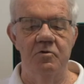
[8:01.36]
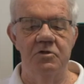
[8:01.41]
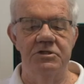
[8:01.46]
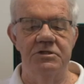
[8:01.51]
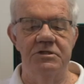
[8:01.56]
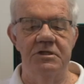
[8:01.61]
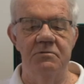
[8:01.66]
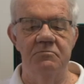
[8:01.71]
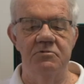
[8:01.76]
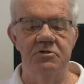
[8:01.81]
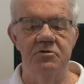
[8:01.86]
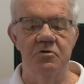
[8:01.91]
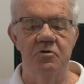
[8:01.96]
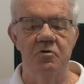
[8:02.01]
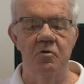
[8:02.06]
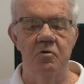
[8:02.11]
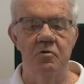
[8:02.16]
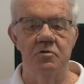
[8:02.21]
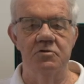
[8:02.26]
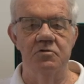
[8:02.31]
which seems to
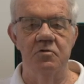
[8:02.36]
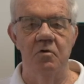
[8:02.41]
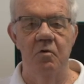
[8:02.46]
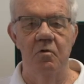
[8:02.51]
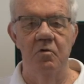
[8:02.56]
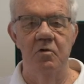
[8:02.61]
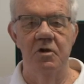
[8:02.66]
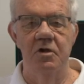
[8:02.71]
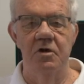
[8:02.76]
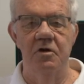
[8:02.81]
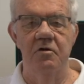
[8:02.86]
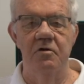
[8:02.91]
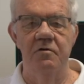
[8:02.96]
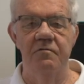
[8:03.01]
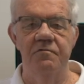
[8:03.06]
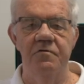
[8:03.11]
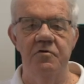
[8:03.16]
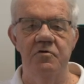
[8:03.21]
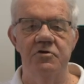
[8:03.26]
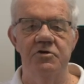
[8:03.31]
cause all the
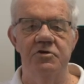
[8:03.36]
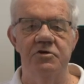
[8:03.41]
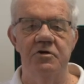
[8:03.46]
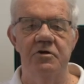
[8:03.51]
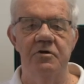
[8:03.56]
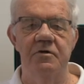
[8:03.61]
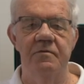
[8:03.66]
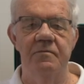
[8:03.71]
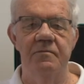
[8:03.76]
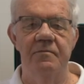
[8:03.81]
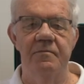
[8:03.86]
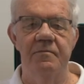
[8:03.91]
confusion.